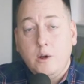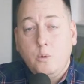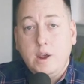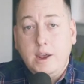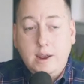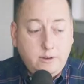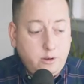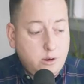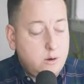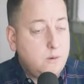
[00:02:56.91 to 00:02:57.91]
We
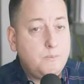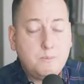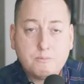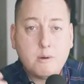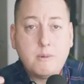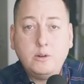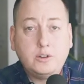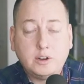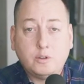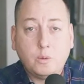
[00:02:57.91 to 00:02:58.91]
do
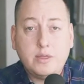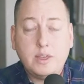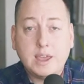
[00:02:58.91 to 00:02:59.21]
promotions with the